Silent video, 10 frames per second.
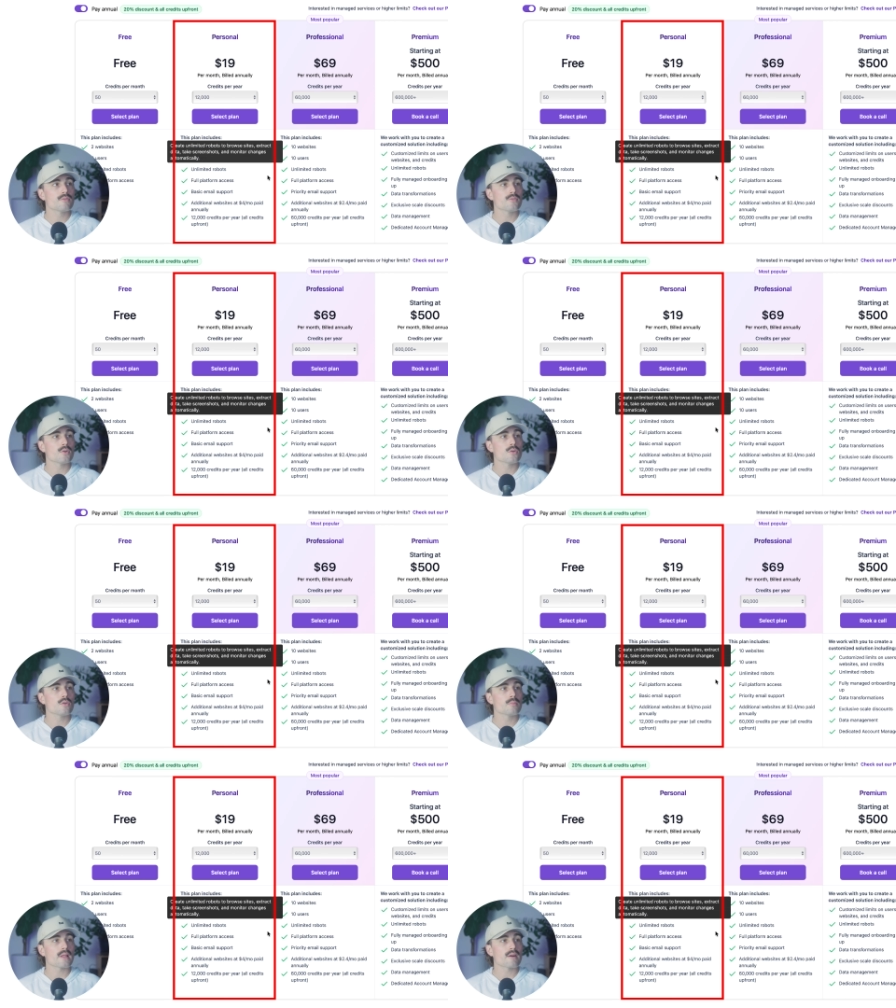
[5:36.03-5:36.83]

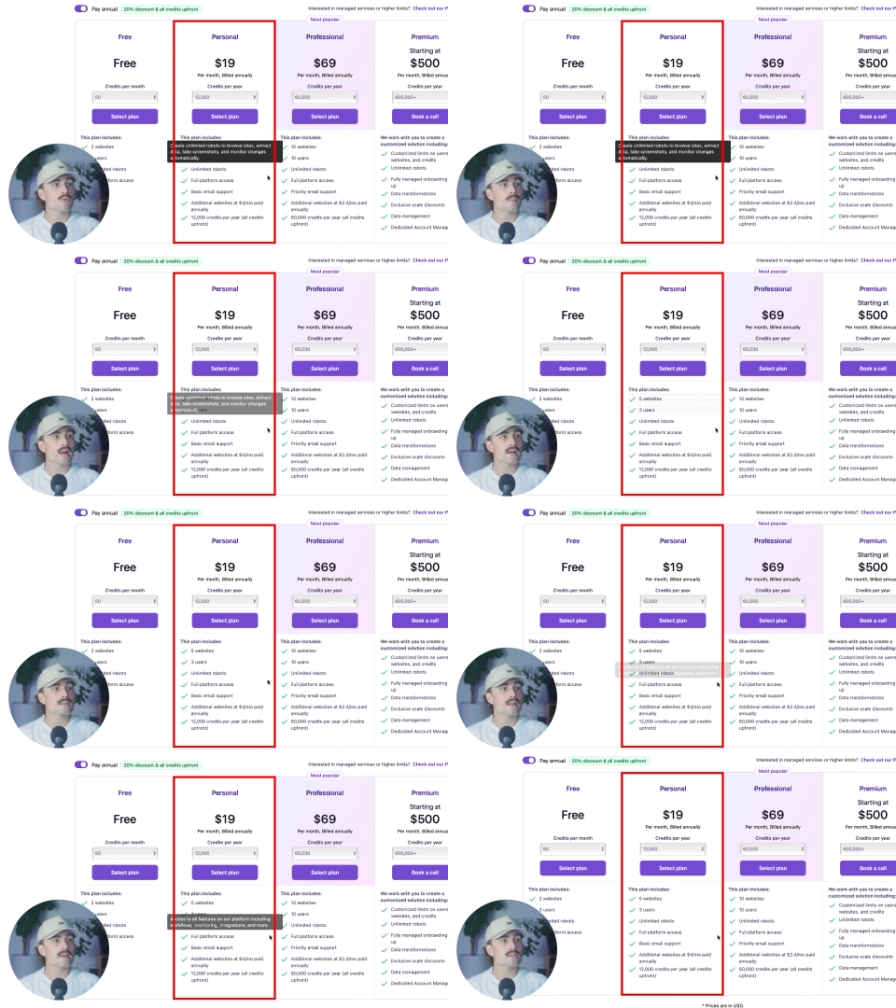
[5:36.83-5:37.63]
full platform
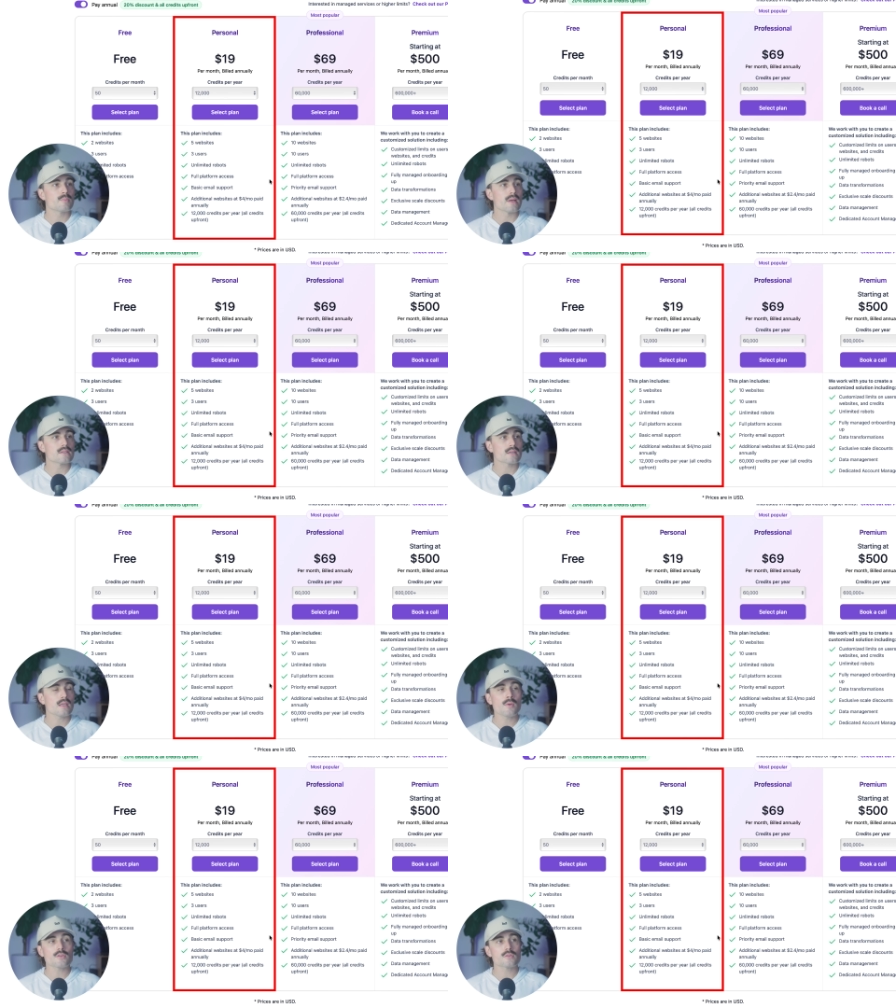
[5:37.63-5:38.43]
access, basic
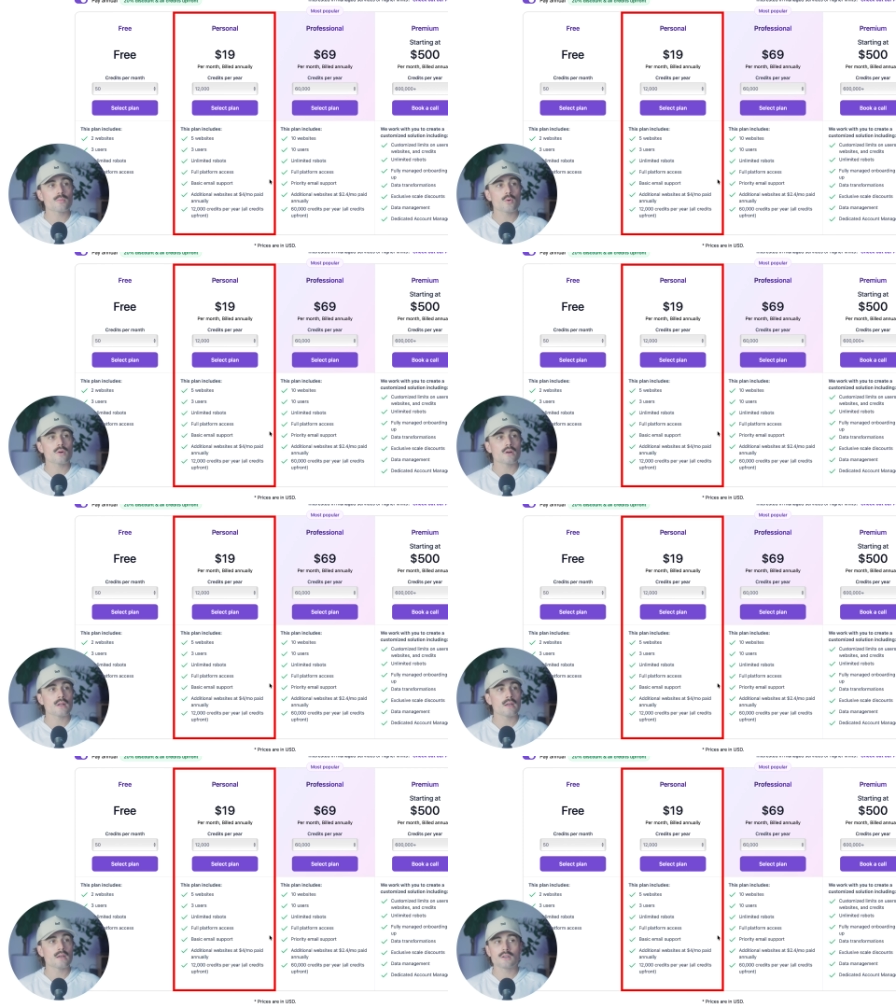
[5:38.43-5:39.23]
email
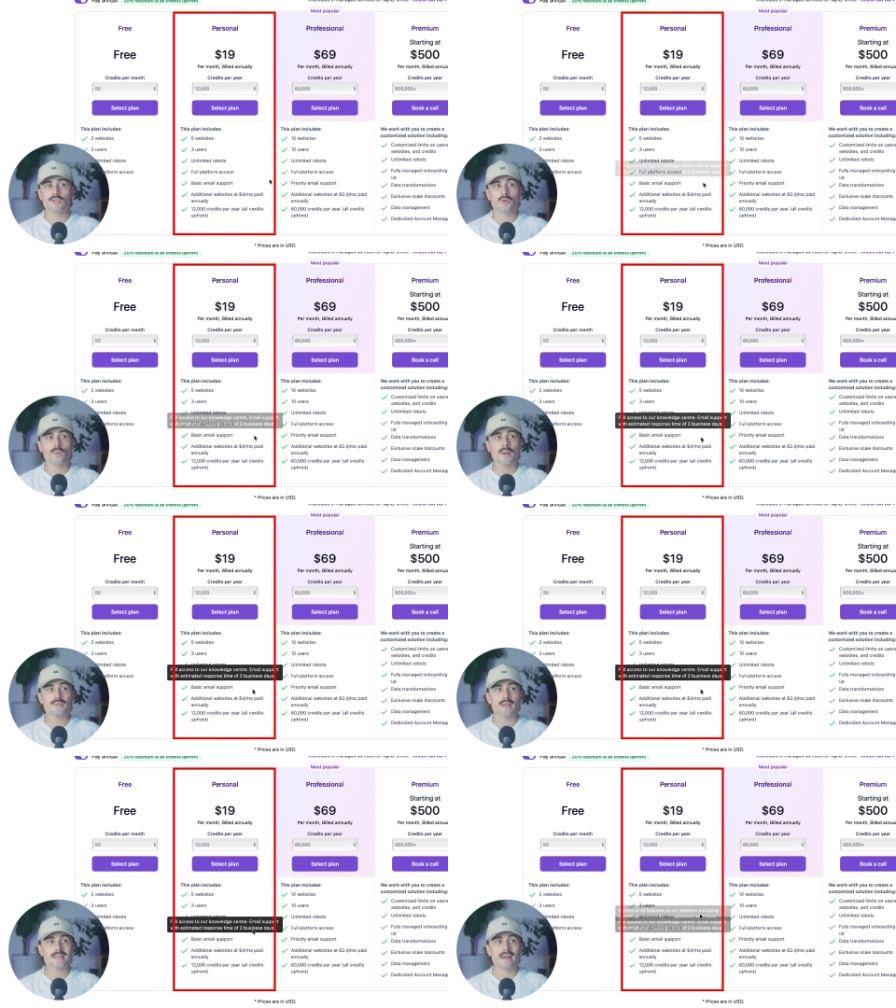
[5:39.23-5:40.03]
support, and additional
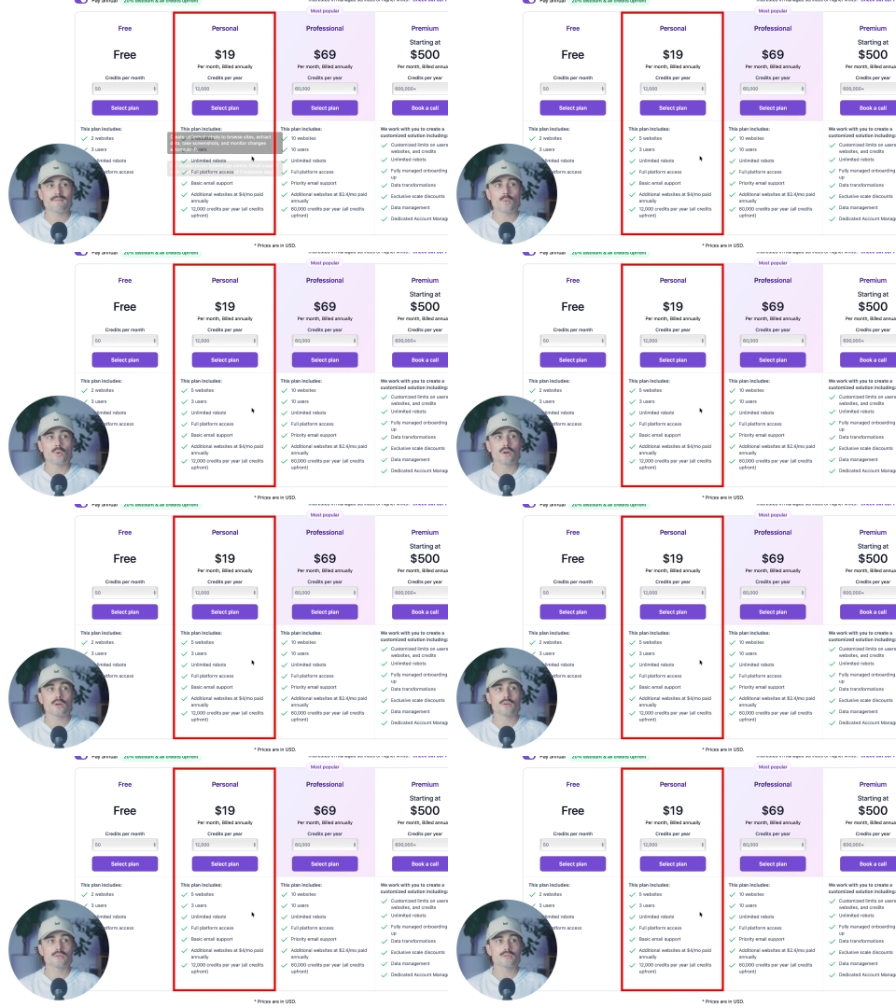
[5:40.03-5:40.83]
websites at
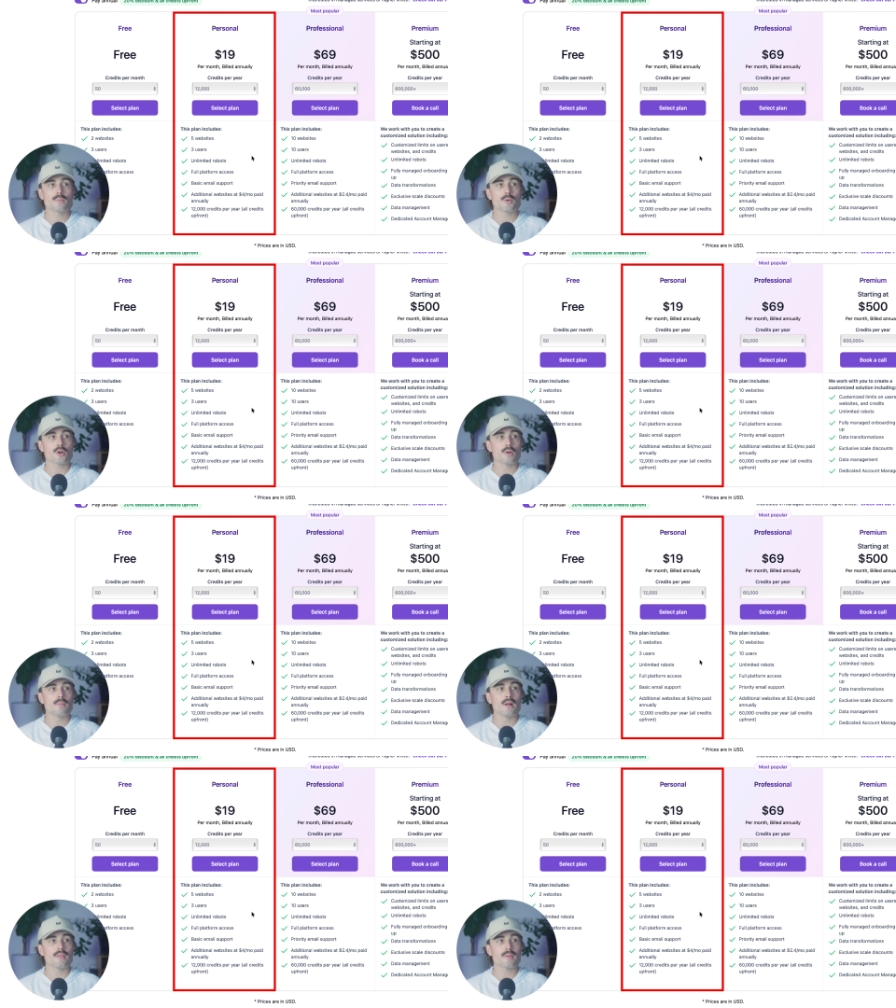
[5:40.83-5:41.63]
$4 per
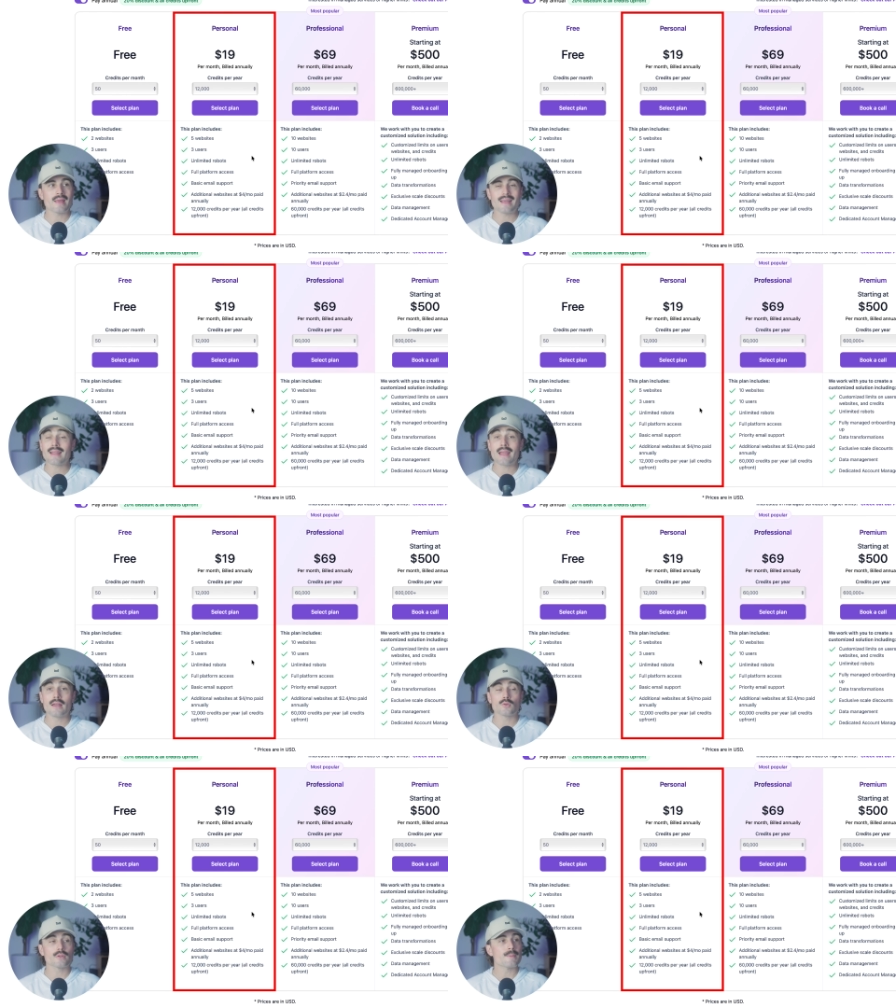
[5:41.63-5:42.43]
month paid
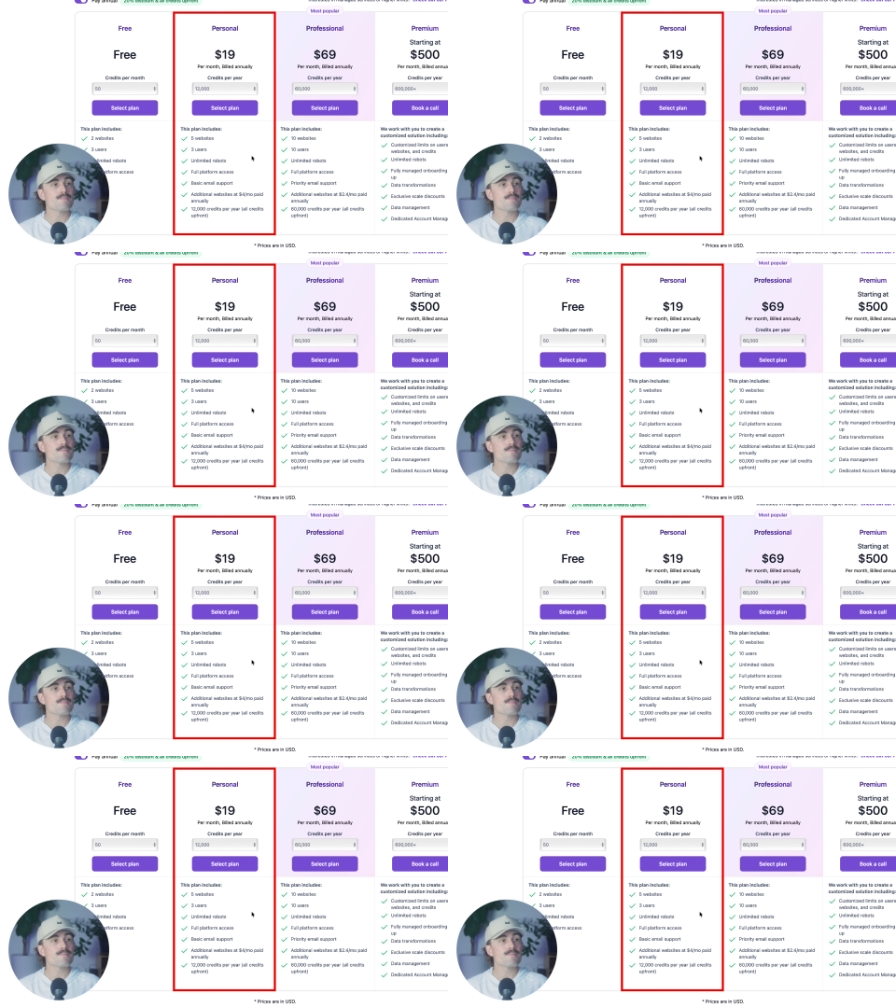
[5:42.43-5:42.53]
annually.